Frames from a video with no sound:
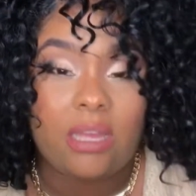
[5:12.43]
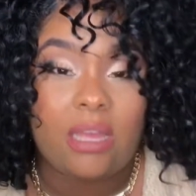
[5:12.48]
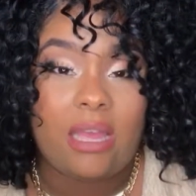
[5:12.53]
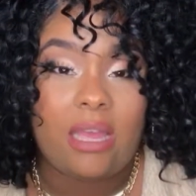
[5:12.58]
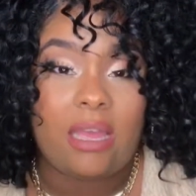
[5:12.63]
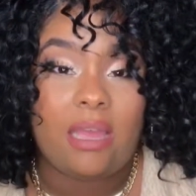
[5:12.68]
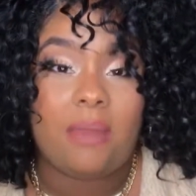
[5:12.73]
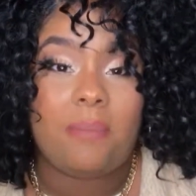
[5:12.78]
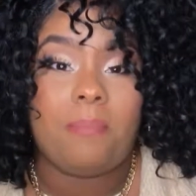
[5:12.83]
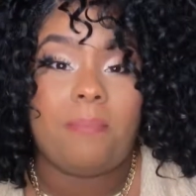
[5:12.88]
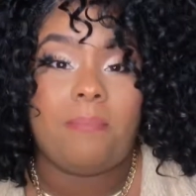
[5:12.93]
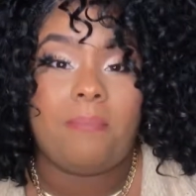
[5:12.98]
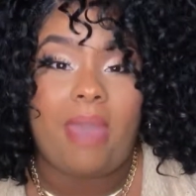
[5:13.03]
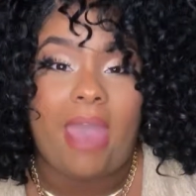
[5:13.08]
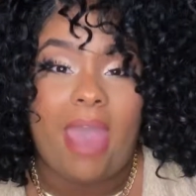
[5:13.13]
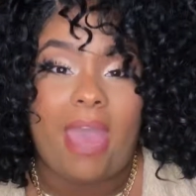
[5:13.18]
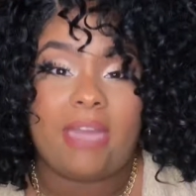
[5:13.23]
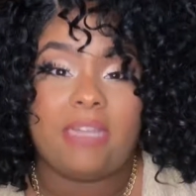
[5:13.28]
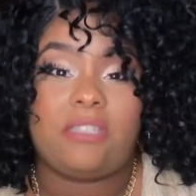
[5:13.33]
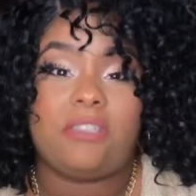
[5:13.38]
It
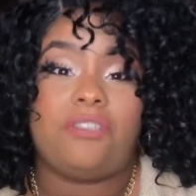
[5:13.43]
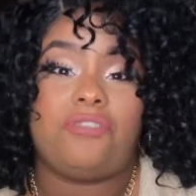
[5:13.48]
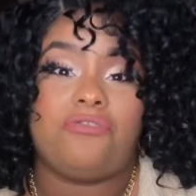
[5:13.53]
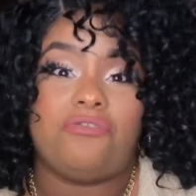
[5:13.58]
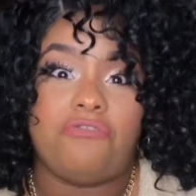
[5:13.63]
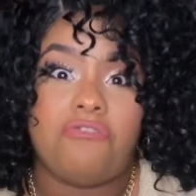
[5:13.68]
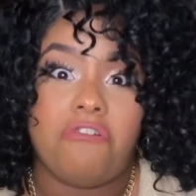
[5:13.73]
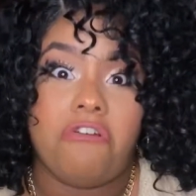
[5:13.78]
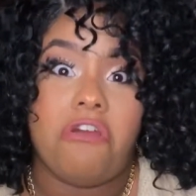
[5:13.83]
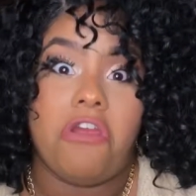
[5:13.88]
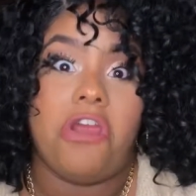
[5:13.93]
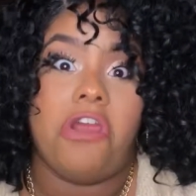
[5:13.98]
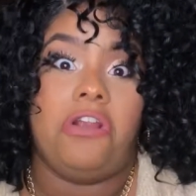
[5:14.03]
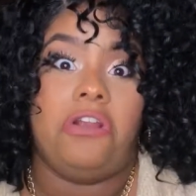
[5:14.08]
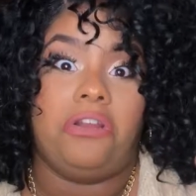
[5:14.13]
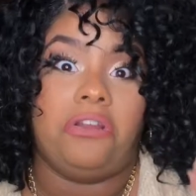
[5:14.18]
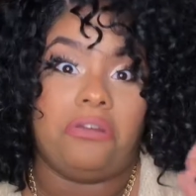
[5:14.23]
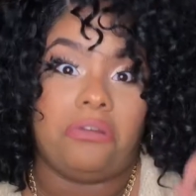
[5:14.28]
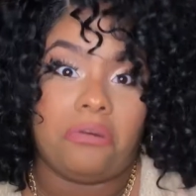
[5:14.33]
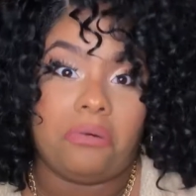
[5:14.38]
mattes
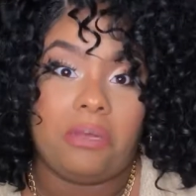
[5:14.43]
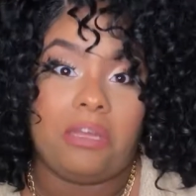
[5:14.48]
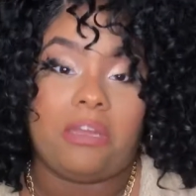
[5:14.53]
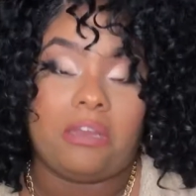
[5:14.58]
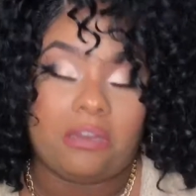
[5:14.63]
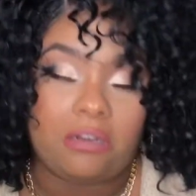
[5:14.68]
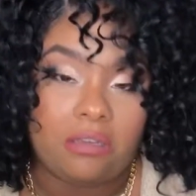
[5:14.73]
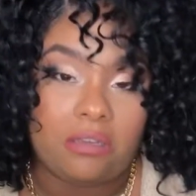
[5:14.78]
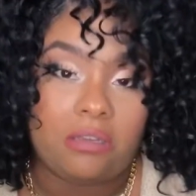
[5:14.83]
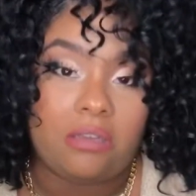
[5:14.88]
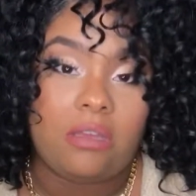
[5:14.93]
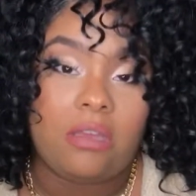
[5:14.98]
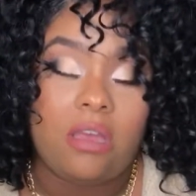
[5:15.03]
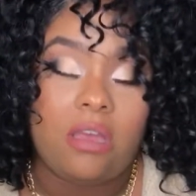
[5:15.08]
really quickly.